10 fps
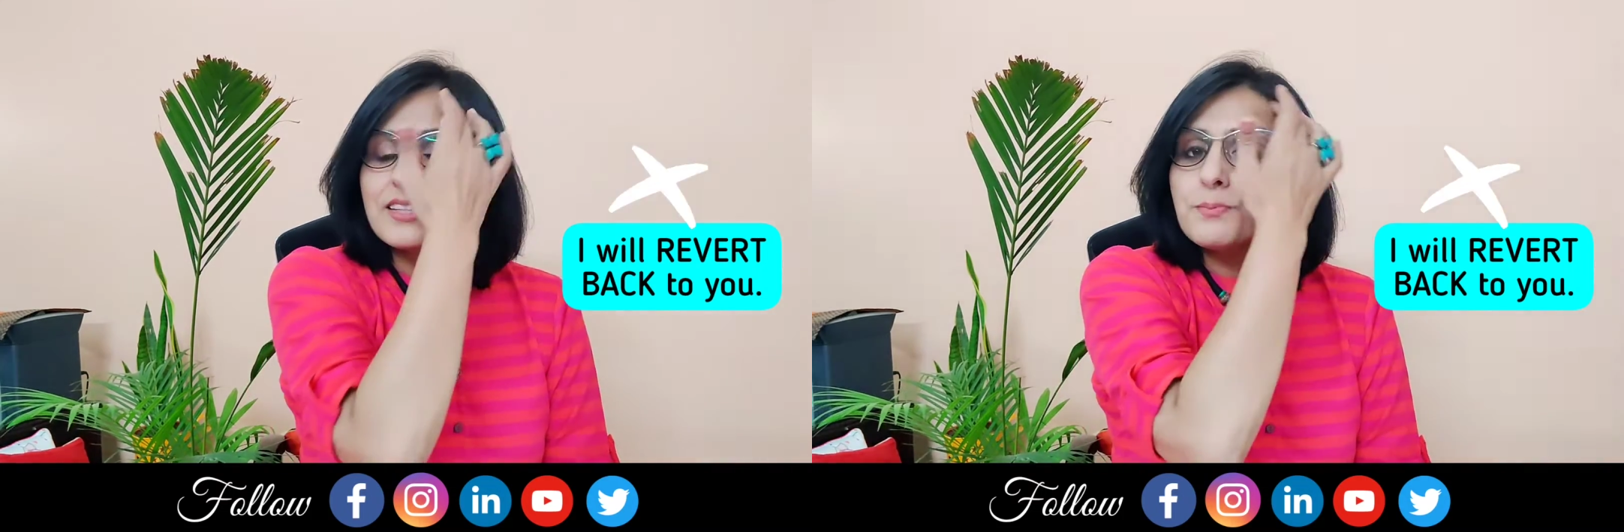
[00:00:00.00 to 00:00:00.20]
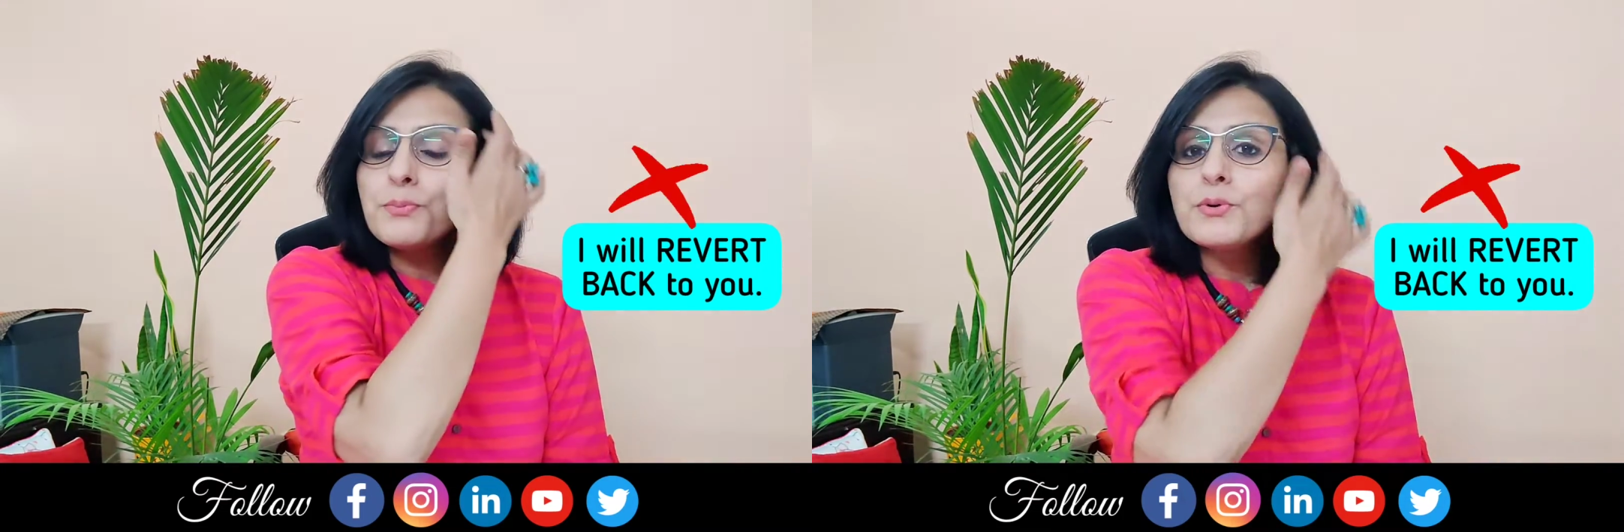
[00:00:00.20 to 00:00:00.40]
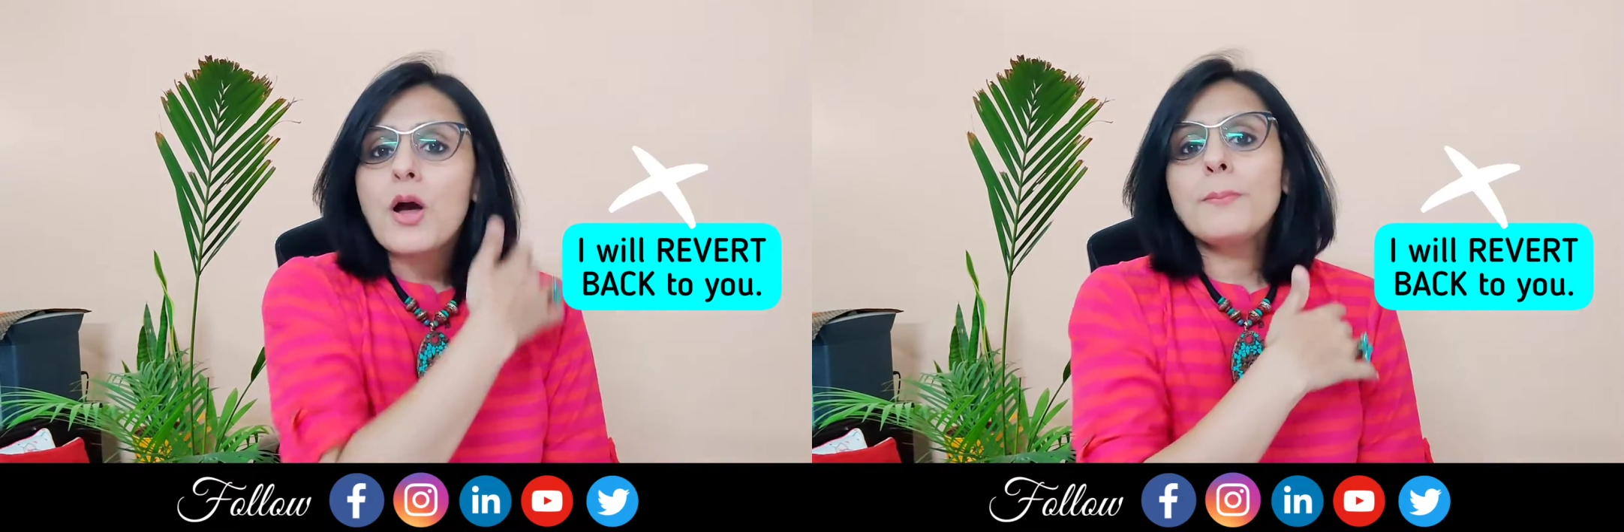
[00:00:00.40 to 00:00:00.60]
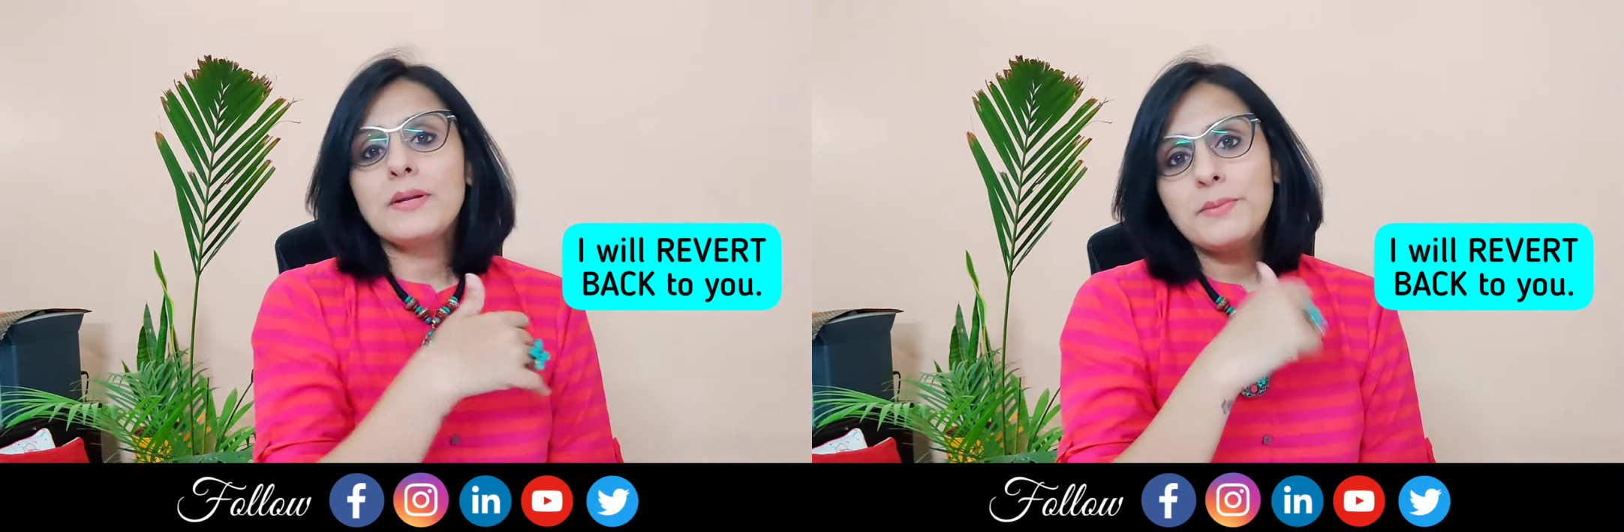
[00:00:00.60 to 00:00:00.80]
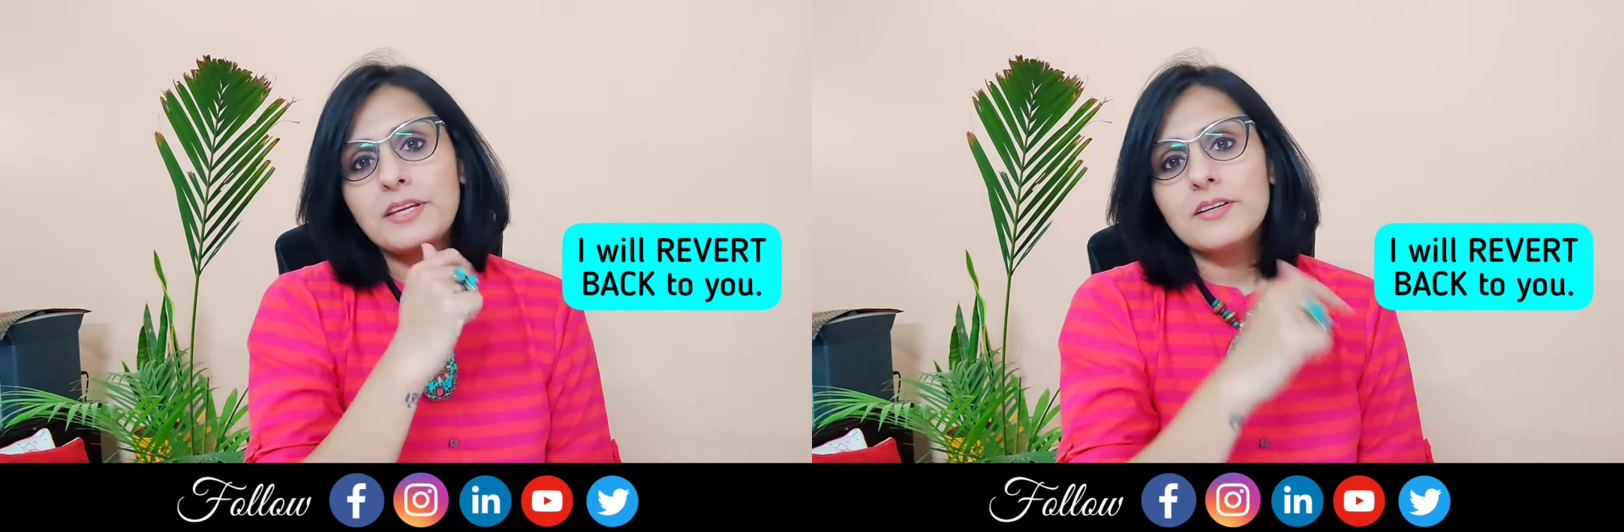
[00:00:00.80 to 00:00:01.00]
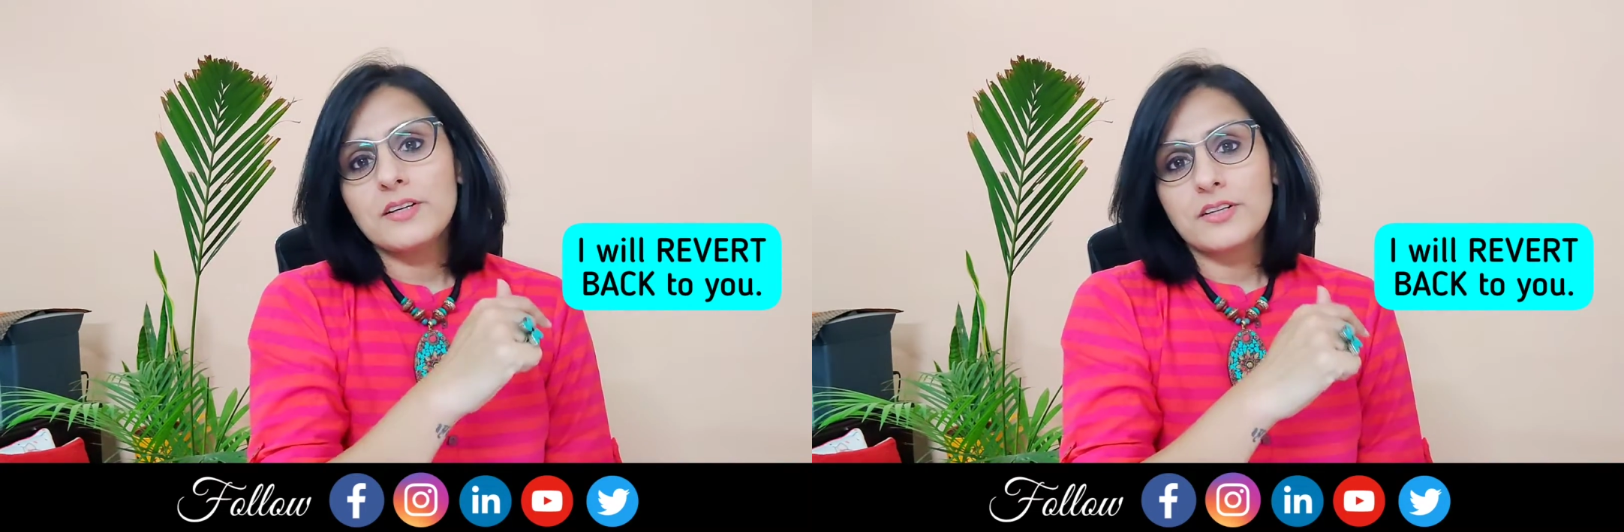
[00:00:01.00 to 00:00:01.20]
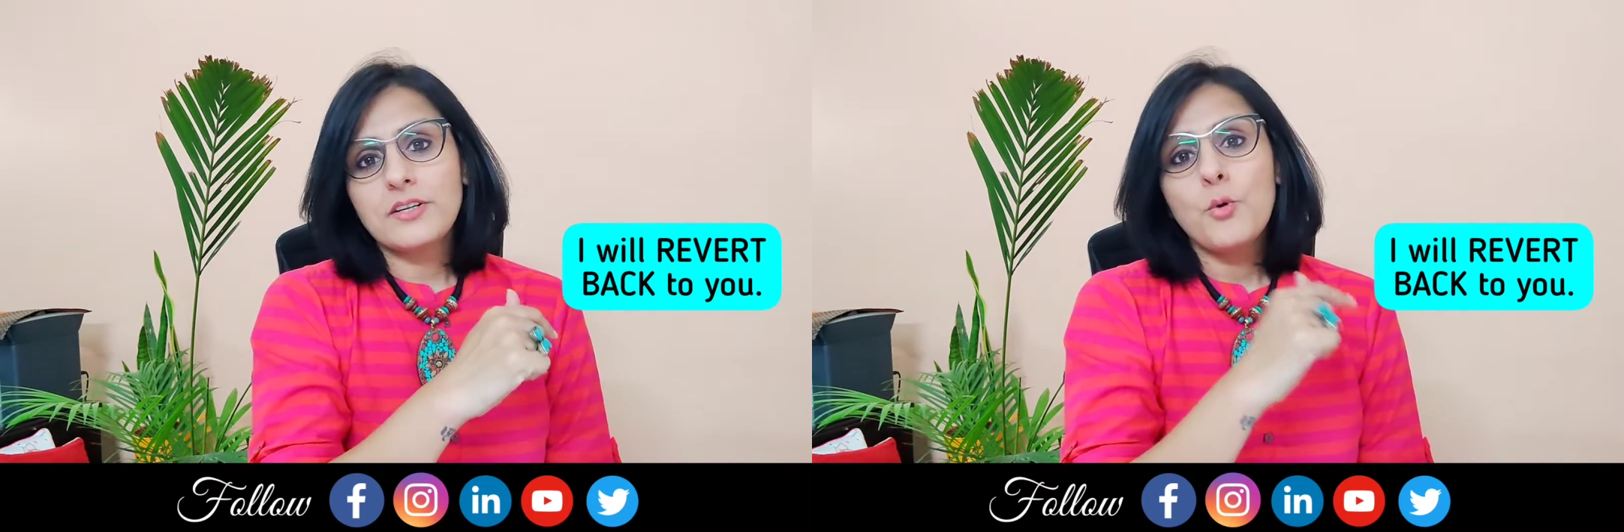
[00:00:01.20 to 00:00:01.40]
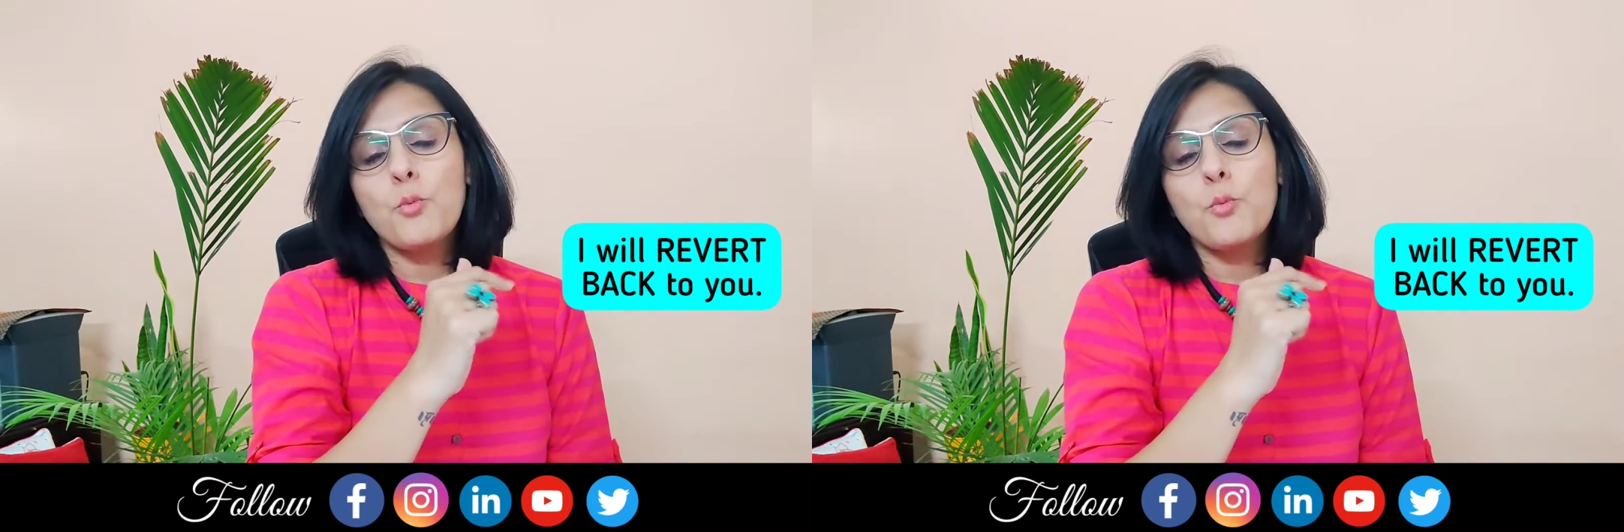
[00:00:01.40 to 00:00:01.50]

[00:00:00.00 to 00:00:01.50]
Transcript: The problem here